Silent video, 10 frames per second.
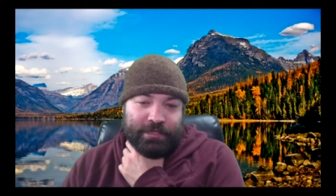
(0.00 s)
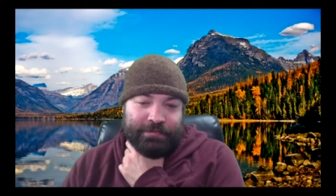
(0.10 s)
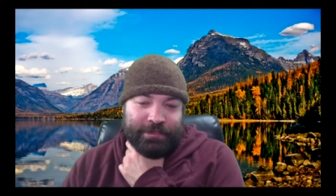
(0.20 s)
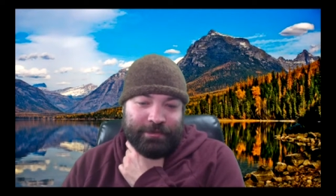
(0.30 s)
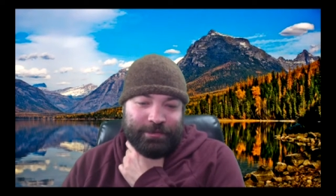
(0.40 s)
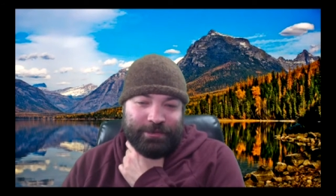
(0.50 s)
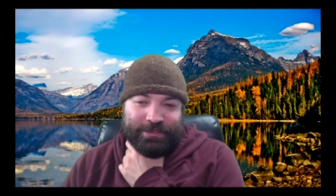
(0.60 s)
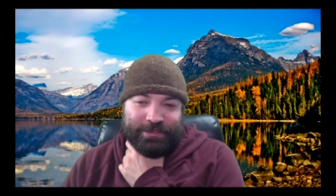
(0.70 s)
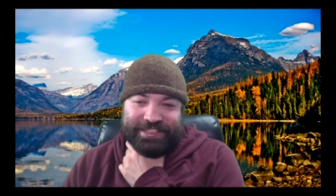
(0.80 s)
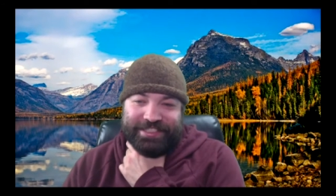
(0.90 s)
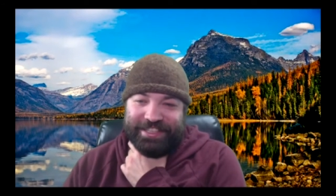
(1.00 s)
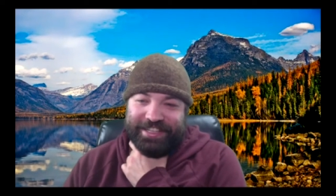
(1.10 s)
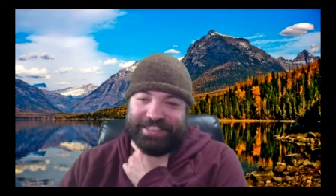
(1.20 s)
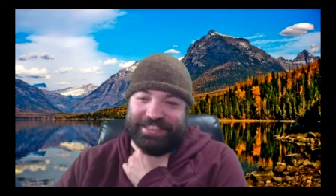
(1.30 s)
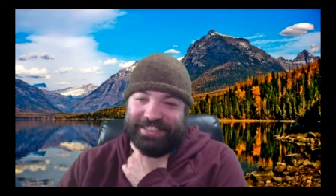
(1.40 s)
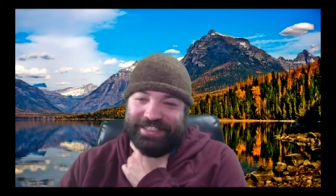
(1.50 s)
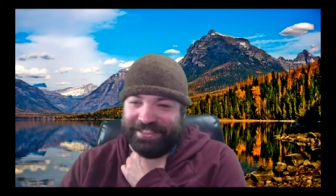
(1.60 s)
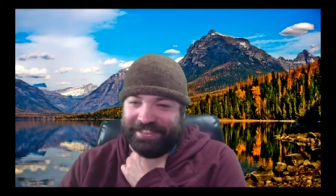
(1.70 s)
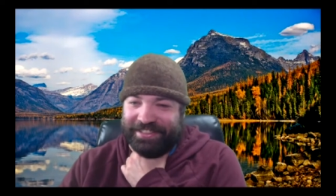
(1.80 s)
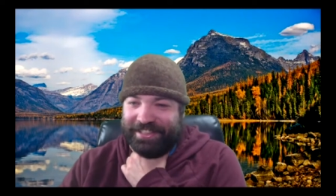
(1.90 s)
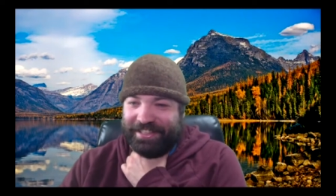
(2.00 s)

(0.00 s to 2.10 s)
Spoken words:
If anybody wants to talk at all or